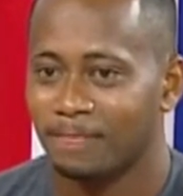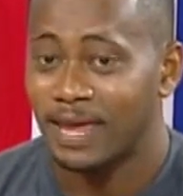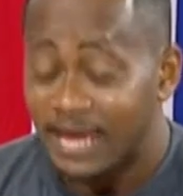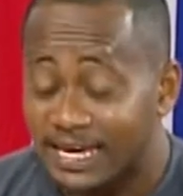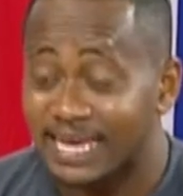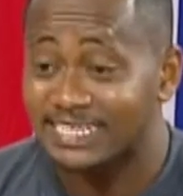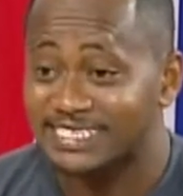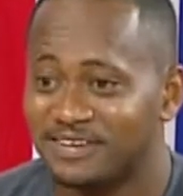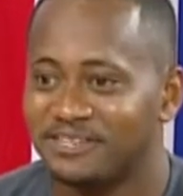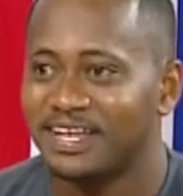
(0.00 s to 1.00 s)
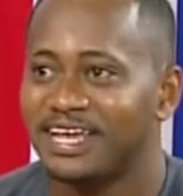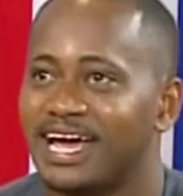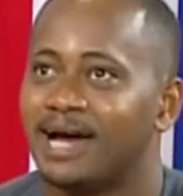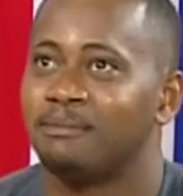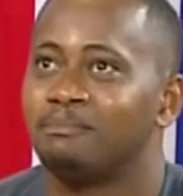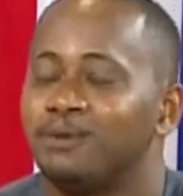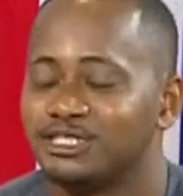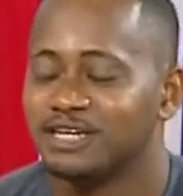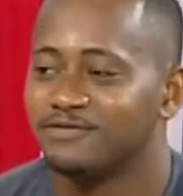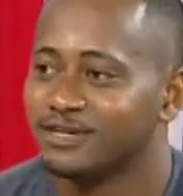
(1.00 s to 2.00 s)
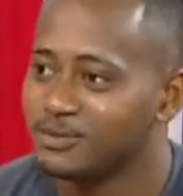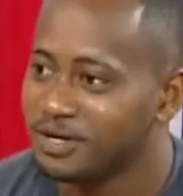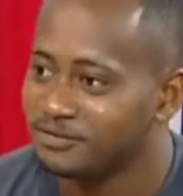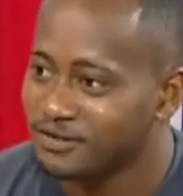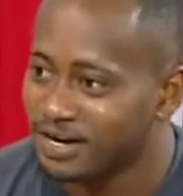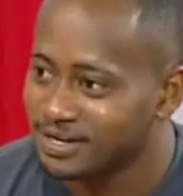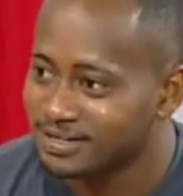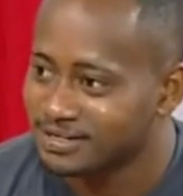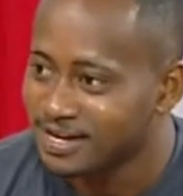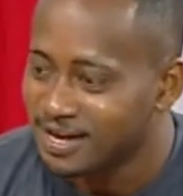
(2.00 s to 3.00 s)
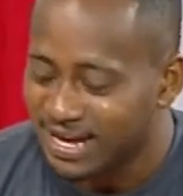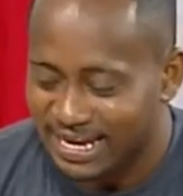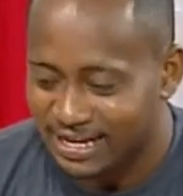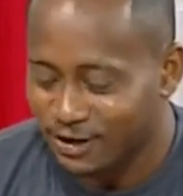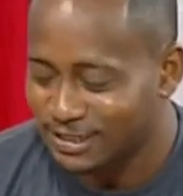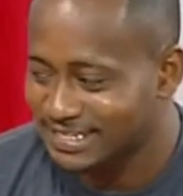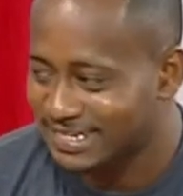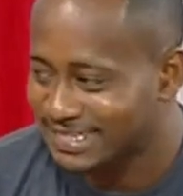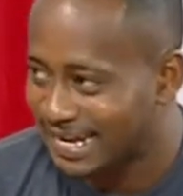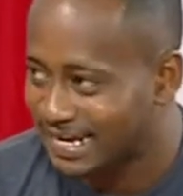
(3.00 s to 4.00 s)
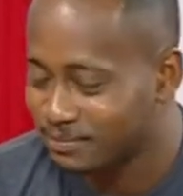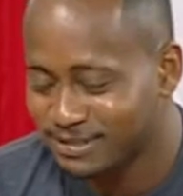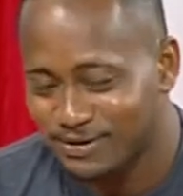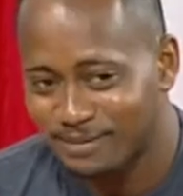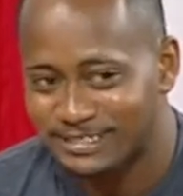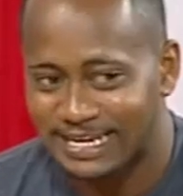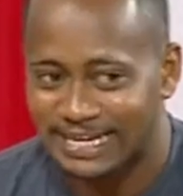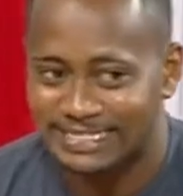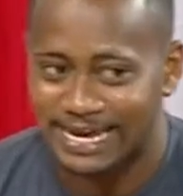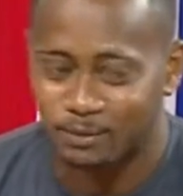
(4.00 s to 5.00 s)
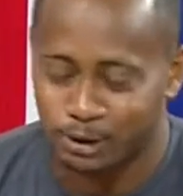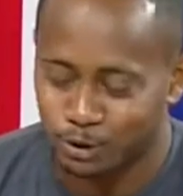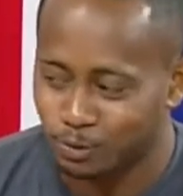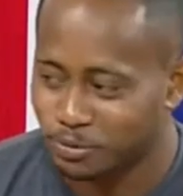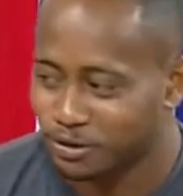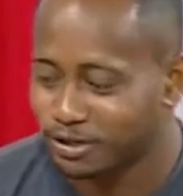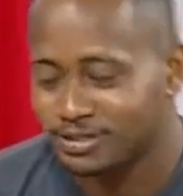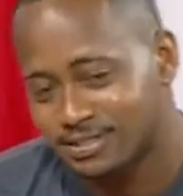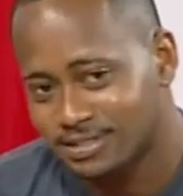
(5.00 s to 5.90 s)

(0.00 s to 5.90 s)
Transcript: Yes, definitely. I'm pushing for 12 tracks. Mm -hmm. Kendall uh -huh. said 10. I'm sorry, I'm saying 10 with two bonus. He's,